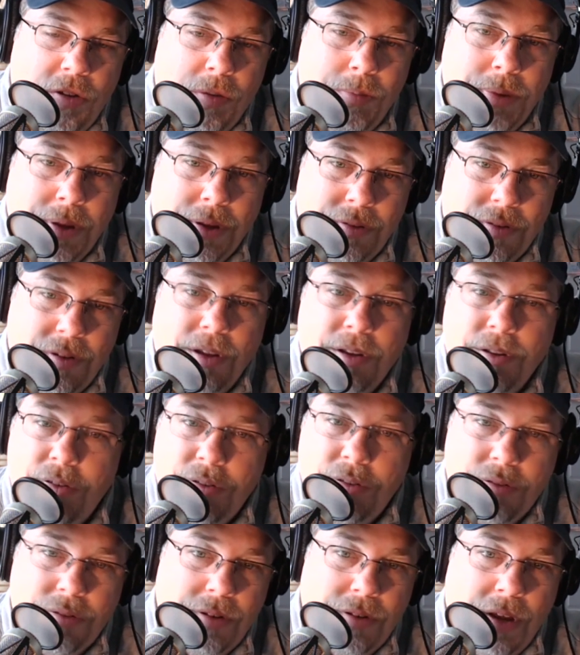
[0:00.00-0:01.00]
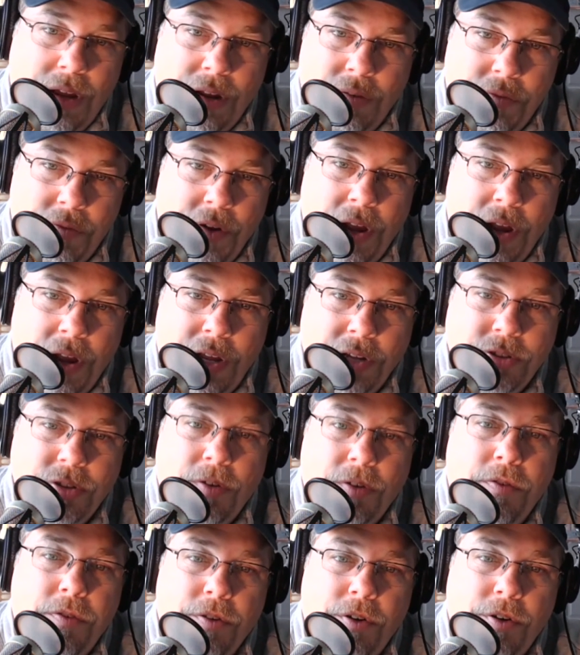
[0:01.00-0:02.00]
business and
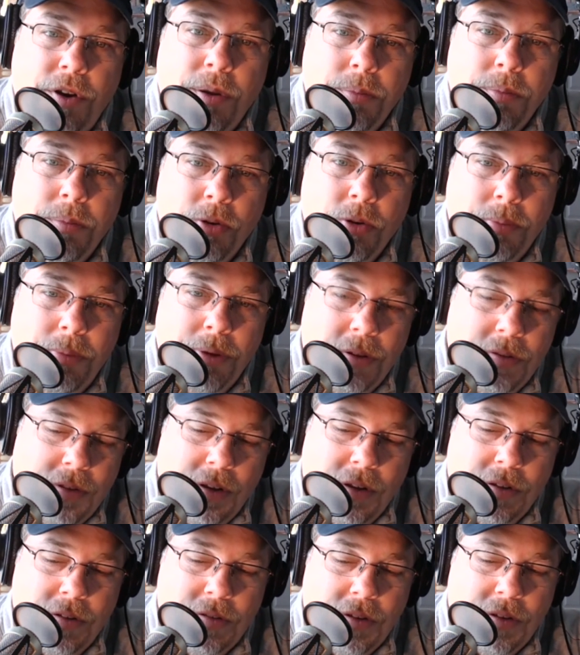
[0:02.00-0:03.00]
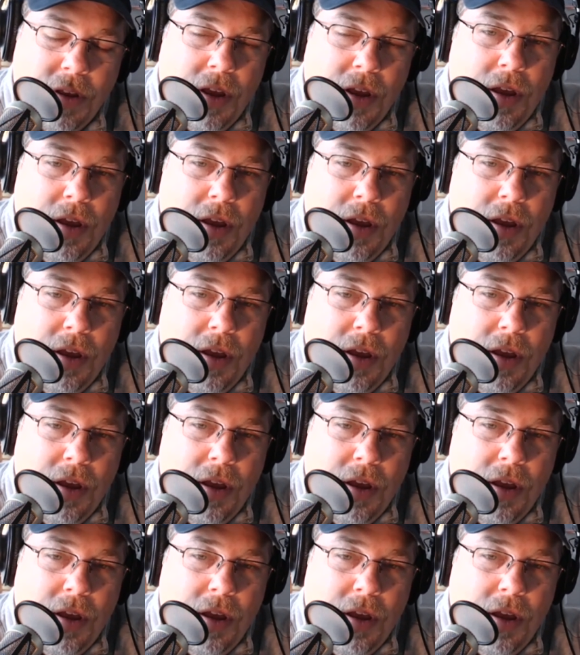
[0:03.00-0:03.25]
financial freedom through business,